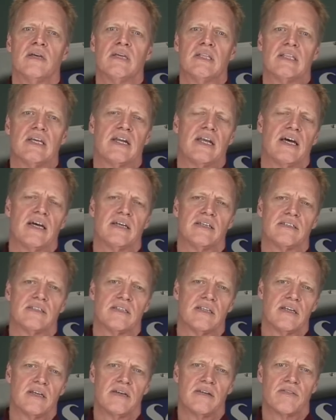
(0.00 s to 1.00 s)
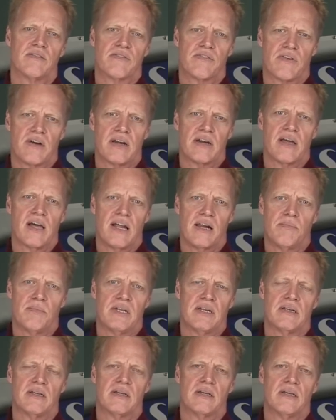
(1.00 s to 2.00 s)
that has the front
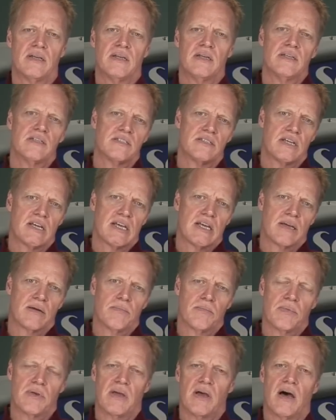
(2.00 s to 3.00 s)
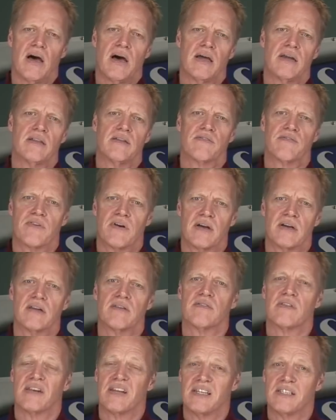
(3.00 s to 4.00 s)
element sticking beyond the front
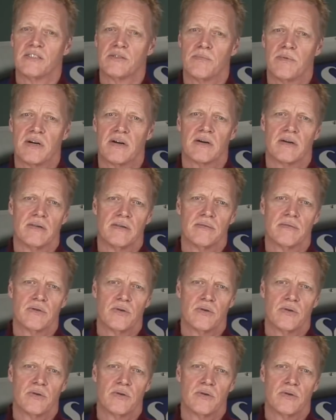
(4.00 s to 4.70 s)
of the lens barrel.